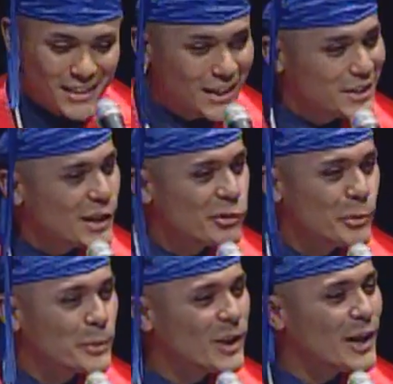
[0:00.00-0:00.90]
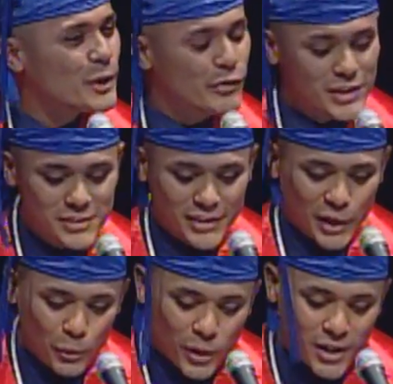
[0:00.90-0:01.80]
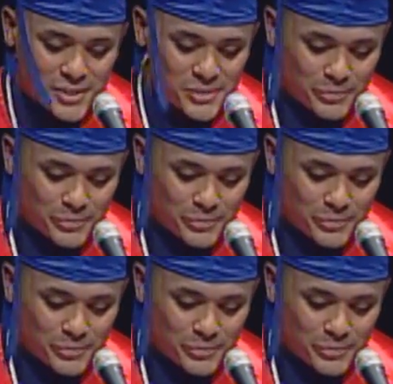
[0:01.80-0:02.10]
I'd definitely be lying to you if I said that it was.